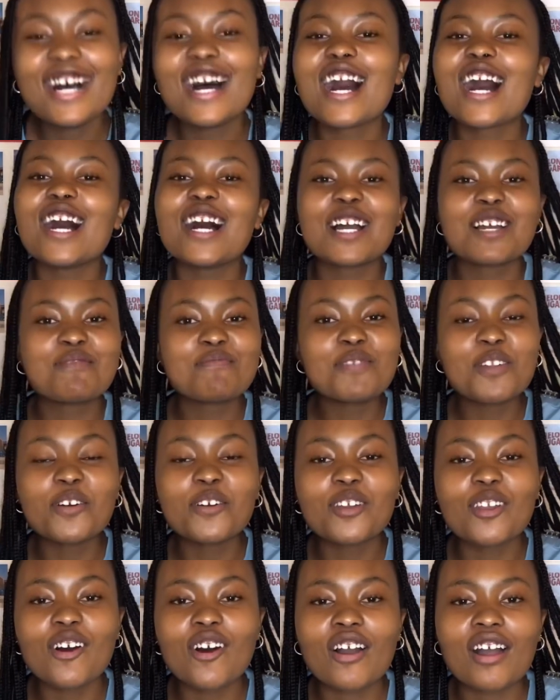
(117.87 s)
I'm no
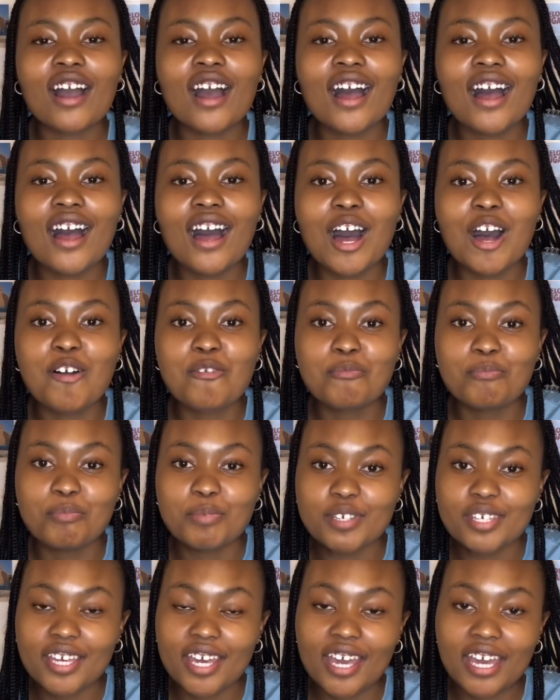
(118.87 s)
longer a
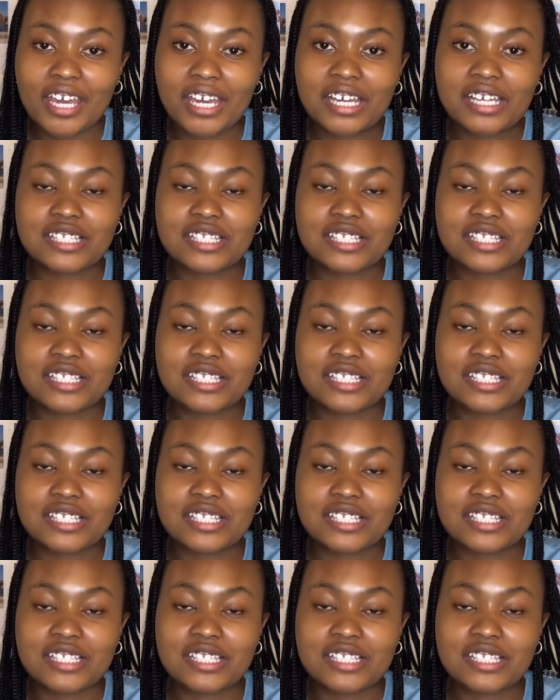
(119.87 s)
BA